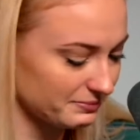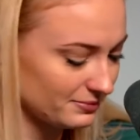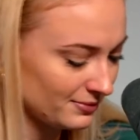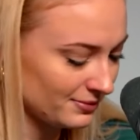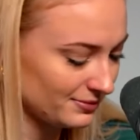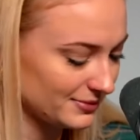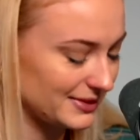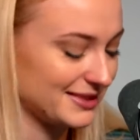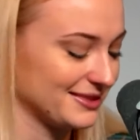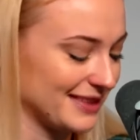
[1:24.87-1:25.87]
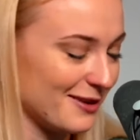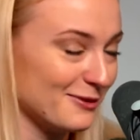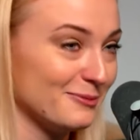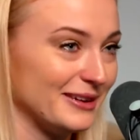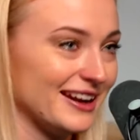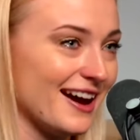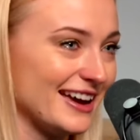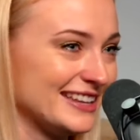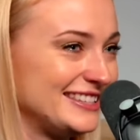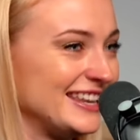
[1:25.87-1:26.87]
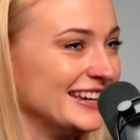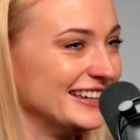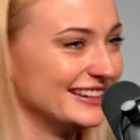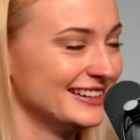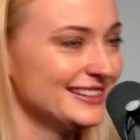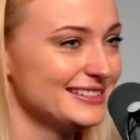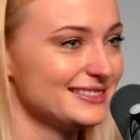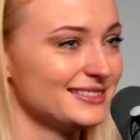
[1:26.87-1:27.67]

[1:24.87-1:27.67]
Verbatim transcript: up about depression. So matching your vulnerability